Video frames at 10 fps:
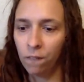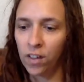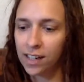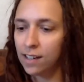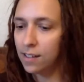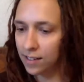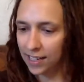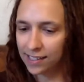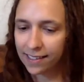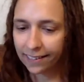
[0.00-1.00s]
they
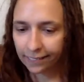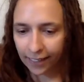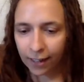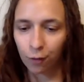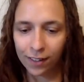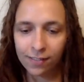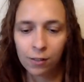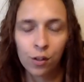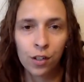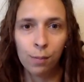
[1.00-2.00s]
tasted like Rice
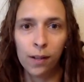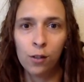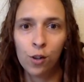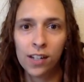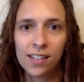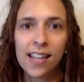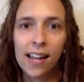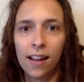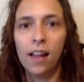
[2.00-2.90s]
Krispies that